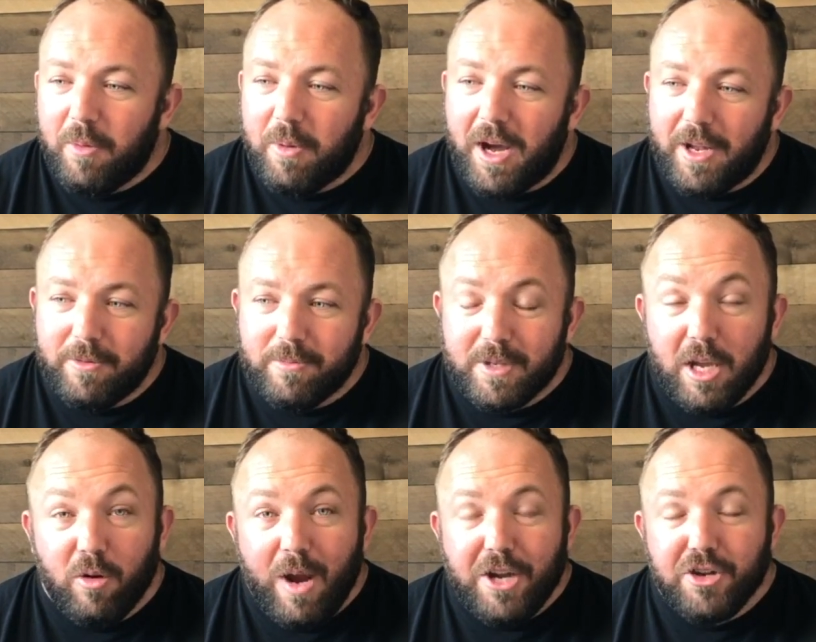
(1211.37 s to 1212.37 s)
But
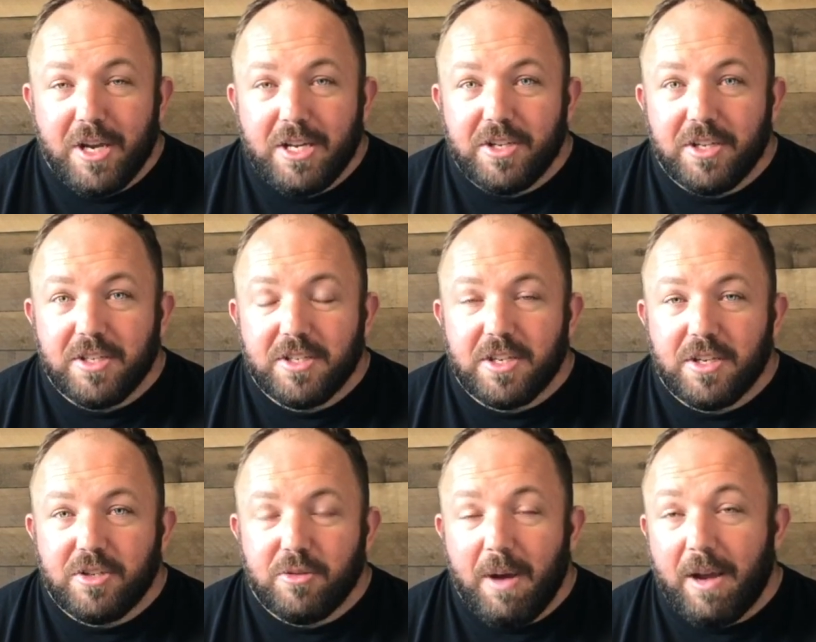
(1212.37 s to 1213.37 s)
congratulations
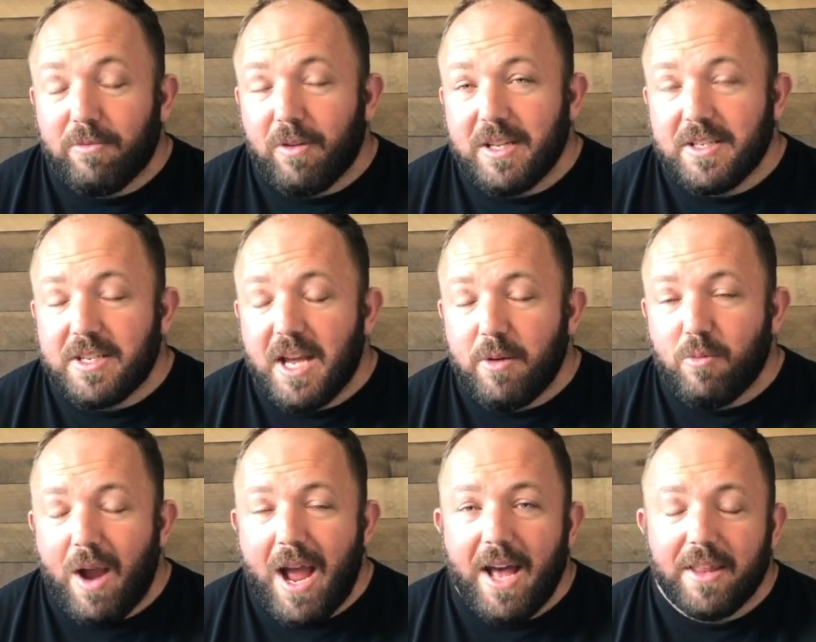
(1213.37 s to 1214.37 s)
to my friends Ted
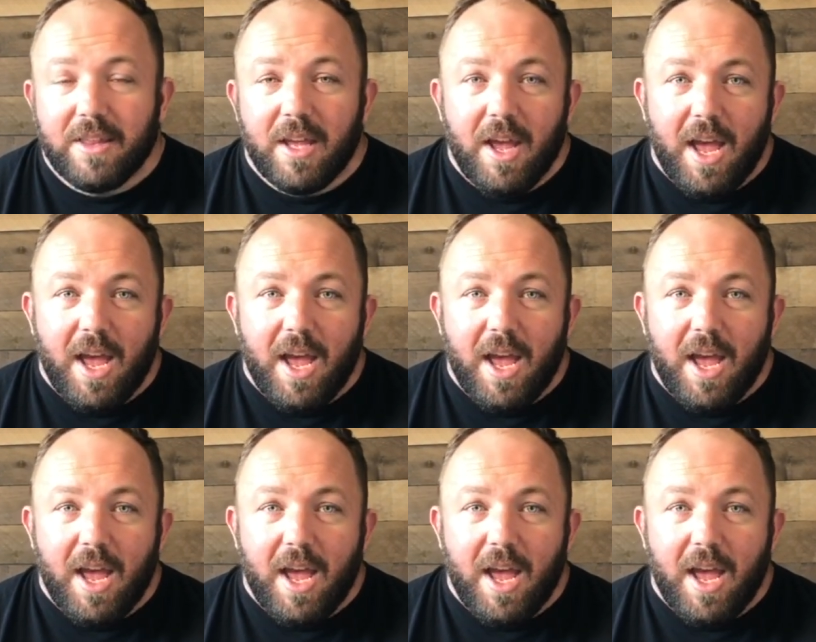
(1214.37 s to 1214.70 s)
Rath,